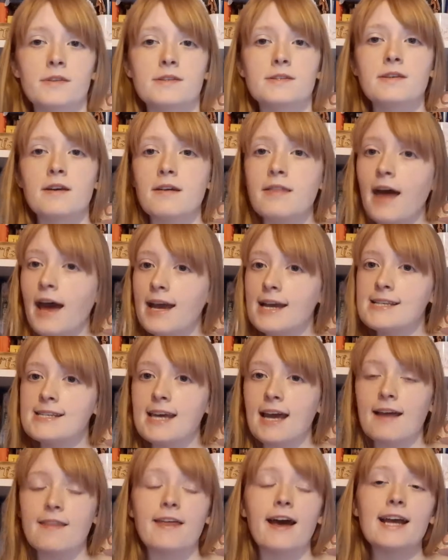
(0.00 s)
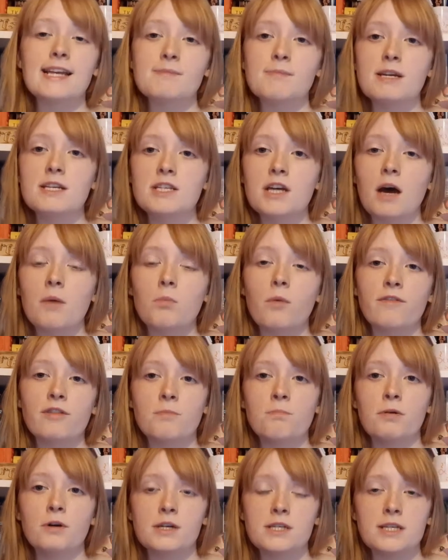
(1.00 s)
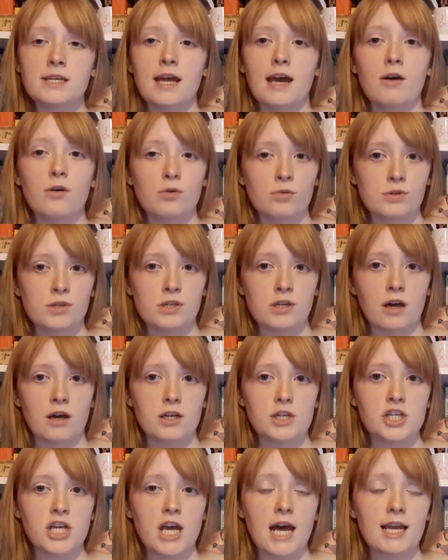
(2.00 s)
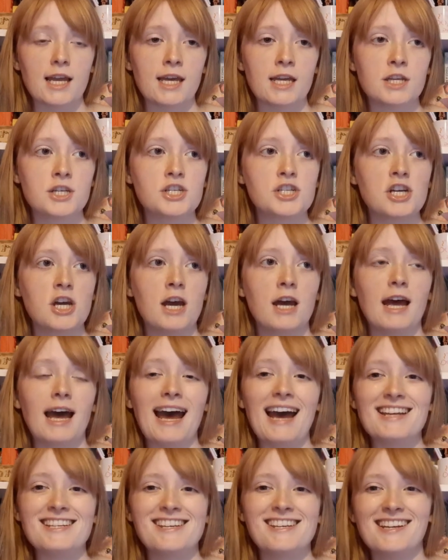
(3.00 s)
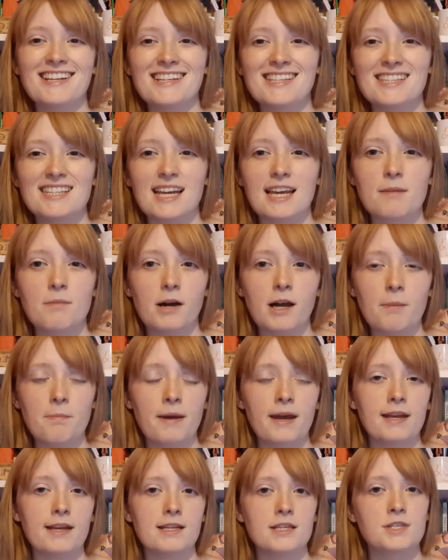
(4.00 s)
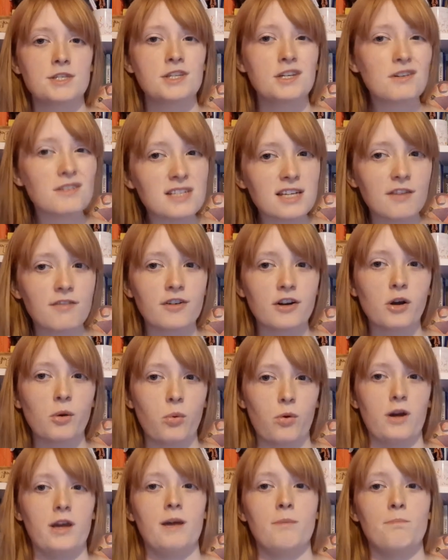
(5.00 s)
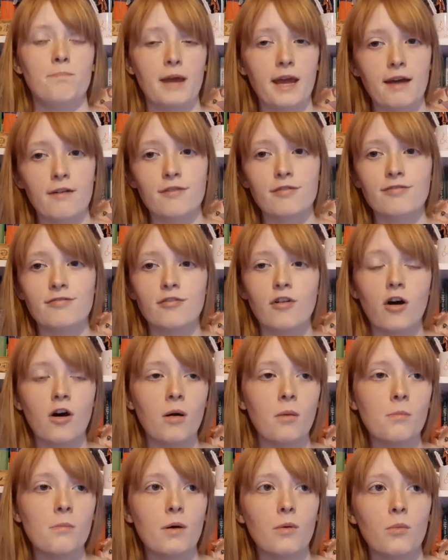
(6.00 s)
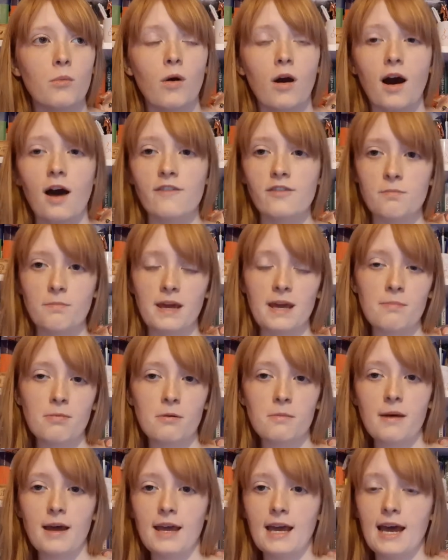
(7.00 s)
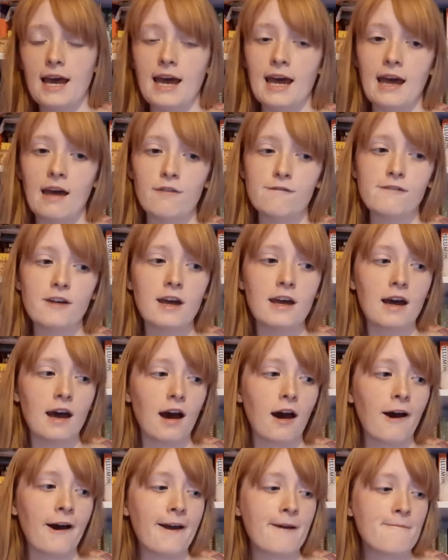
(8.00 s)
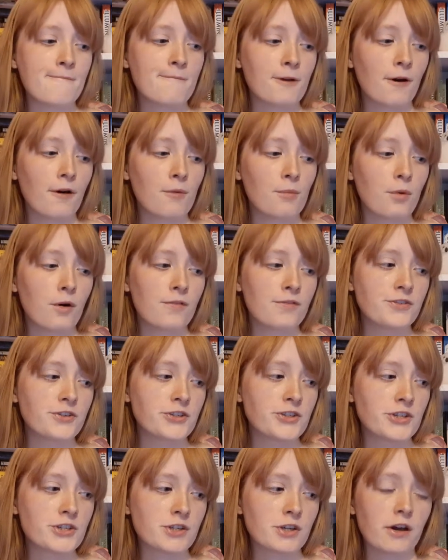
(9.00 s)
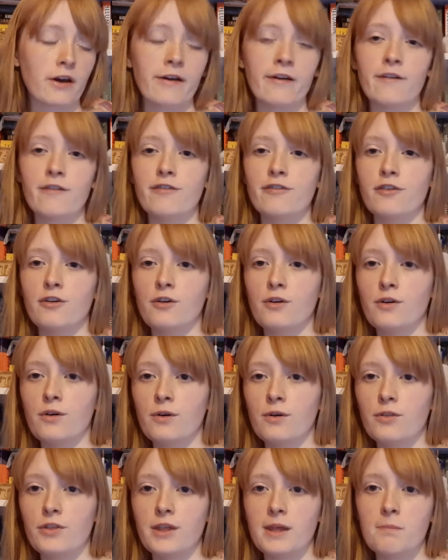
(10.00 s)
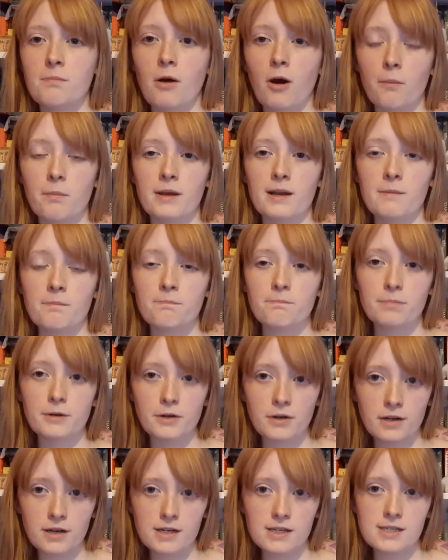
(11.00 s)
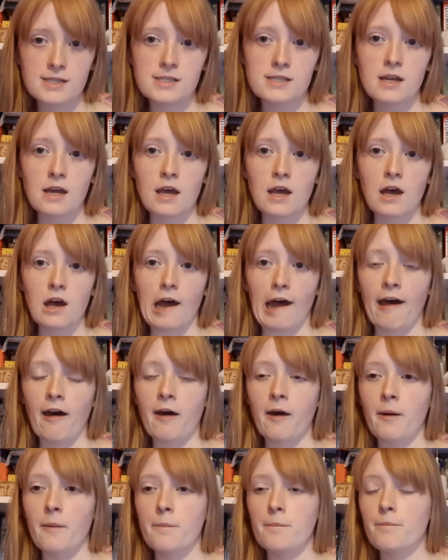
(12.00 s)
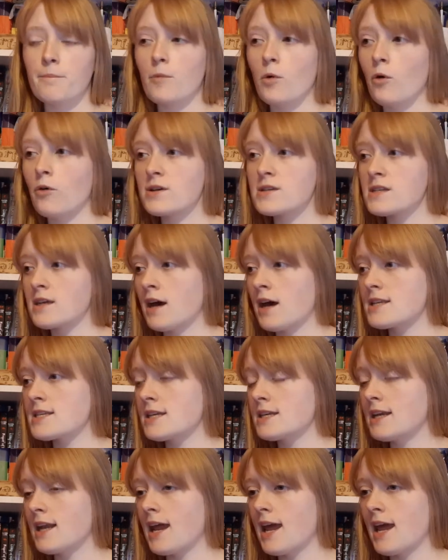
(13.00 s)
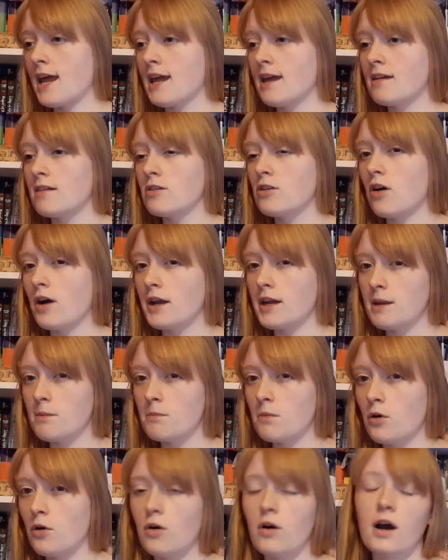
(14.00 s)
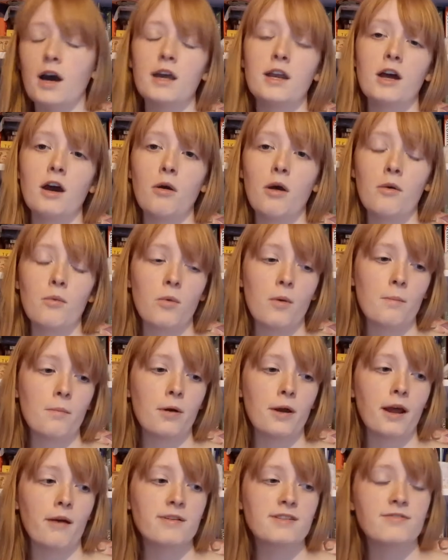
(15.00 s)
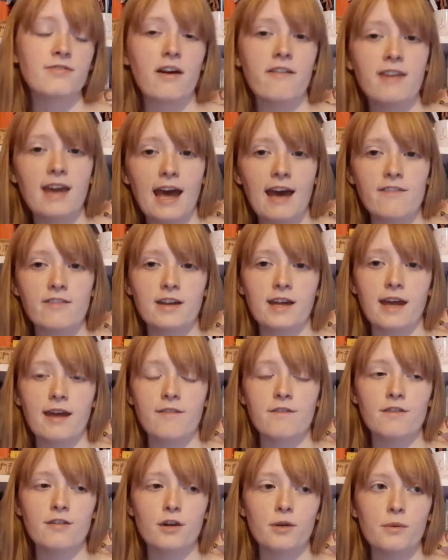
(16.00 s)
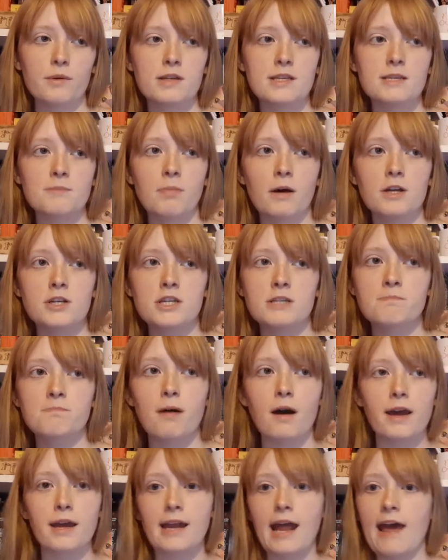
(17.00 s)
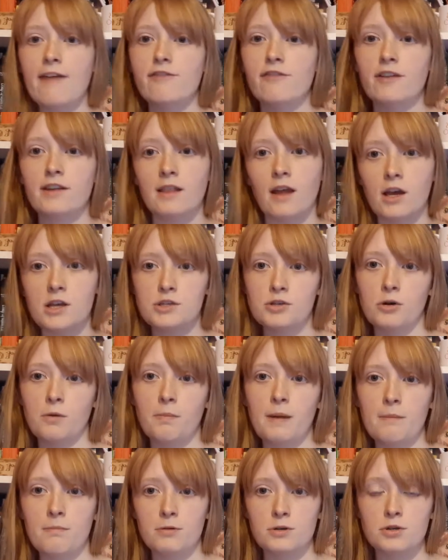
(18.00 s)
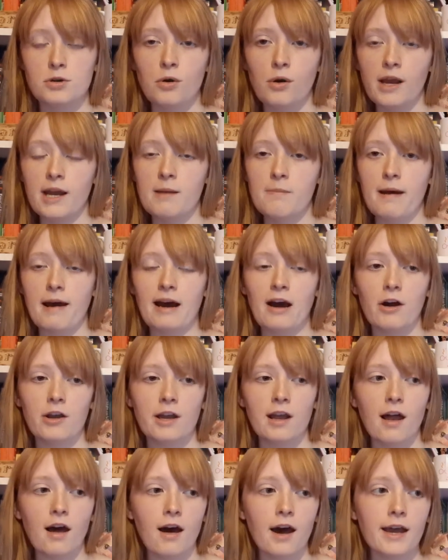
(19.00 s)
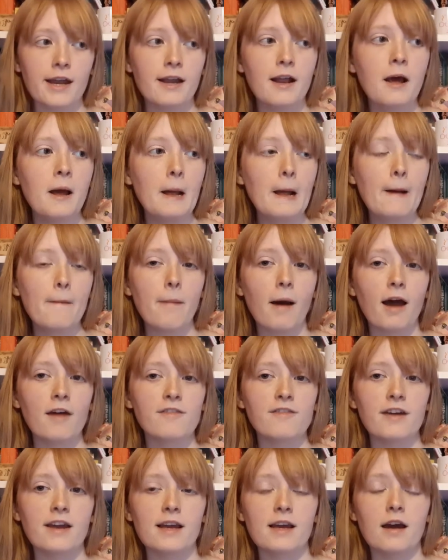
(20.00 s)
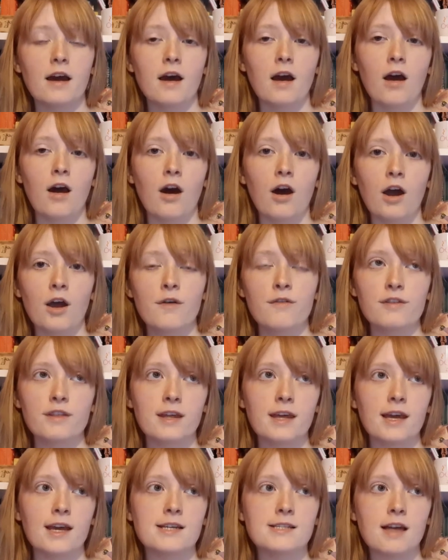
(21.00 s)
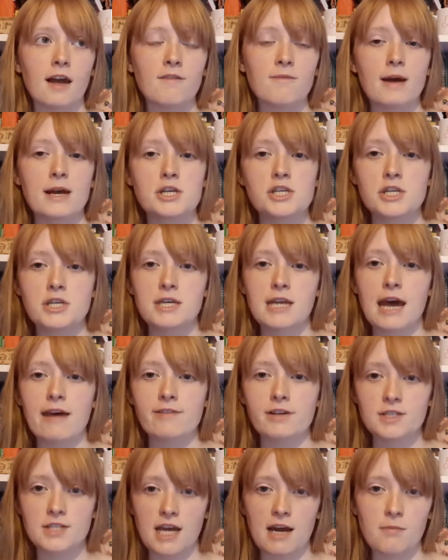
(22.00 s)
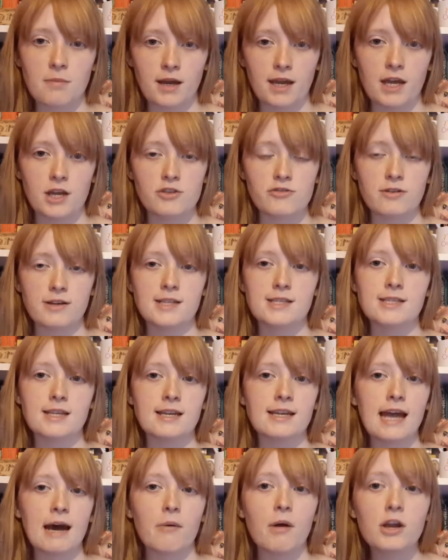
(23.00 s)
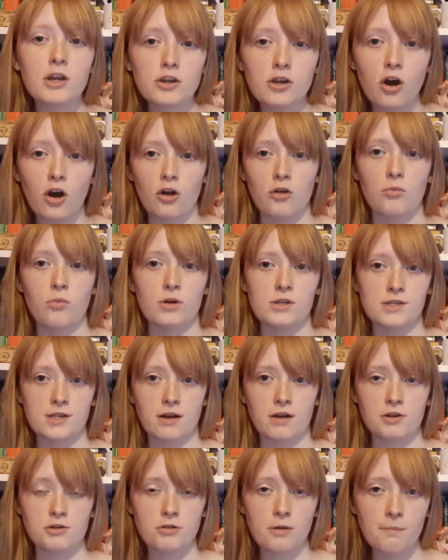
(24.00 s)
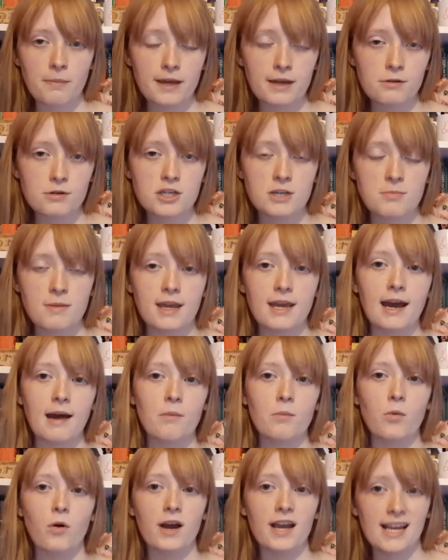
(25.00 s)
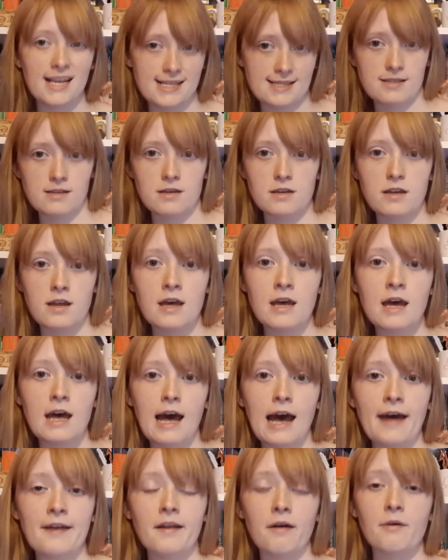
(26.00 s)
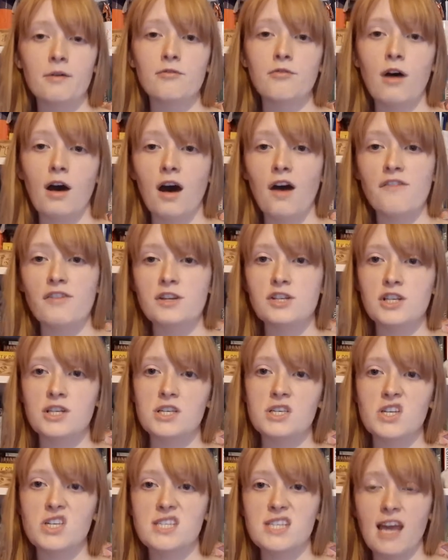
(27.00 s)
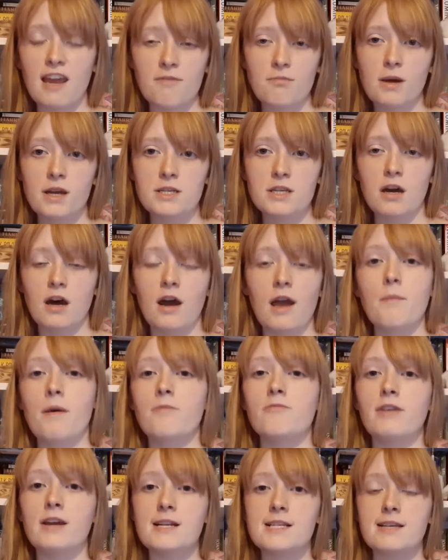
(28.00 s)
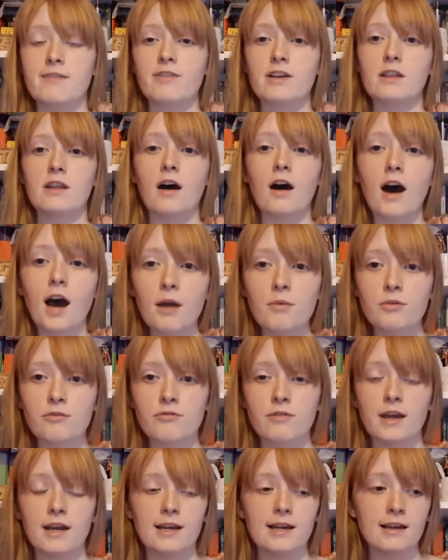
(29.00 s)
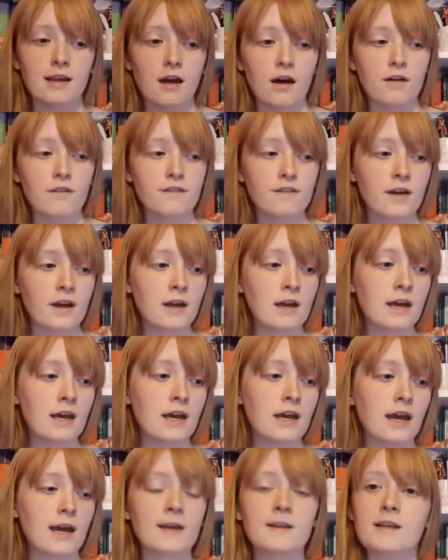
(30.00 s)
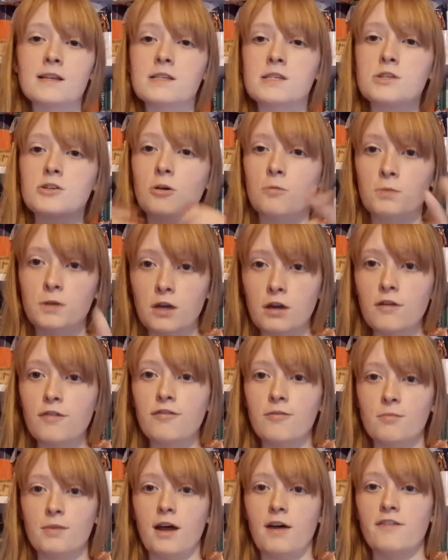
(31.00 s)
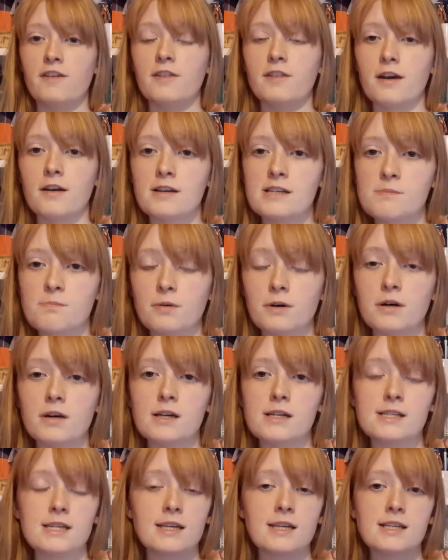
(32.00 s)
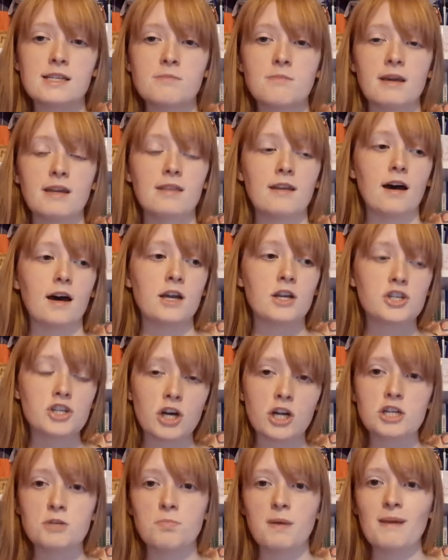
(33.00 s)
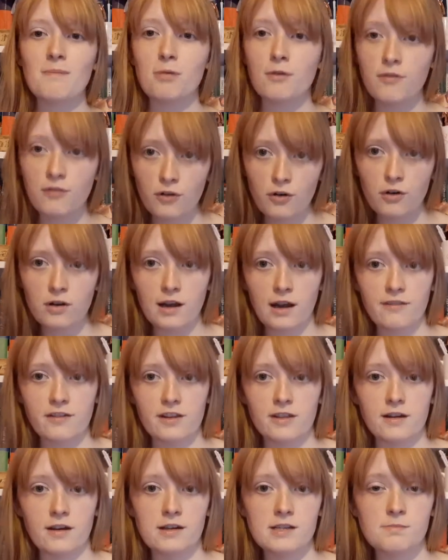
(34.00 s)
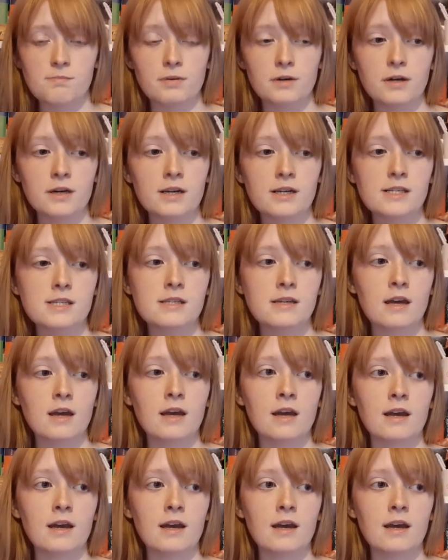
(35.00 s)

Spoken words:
So that is it. That is me done with the Bookternet All-Star Challenge. As you can see, my opinions do differ quite a bit from what other people may have. I am not one to just go for the popular books, or certainly not anymore. I know at one point I was very heavily influenced by just buying everything that I saw people talking about online, but I think over the years I've managed to narrow down my interests, and now I know what's going to appeal to me and what isn't, and I would rather just save my time and read something that I would really love. It doesn't stop you from loving those books. It doesn't mean that I judge people for loving those books.